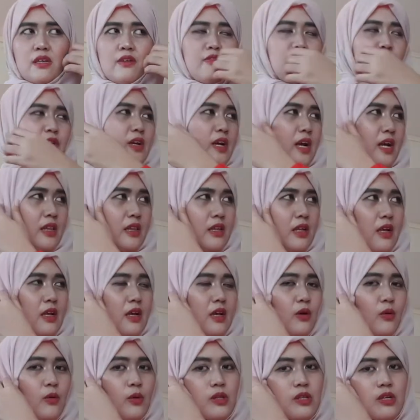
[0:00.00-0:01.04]
I forgot
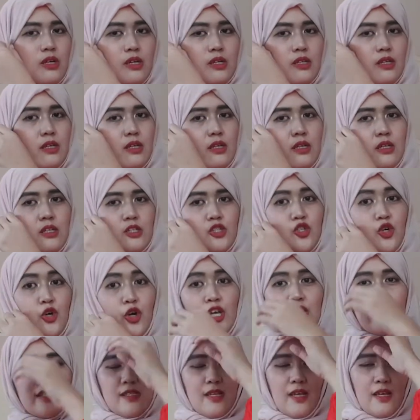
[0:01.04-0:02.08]
what are the
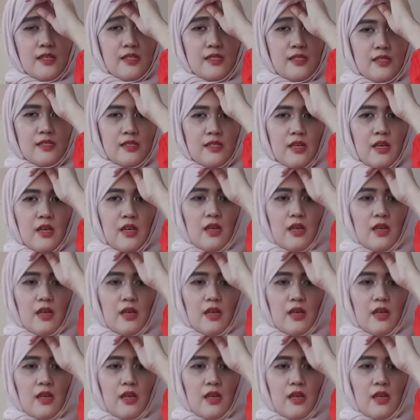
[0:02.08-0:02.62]
choices.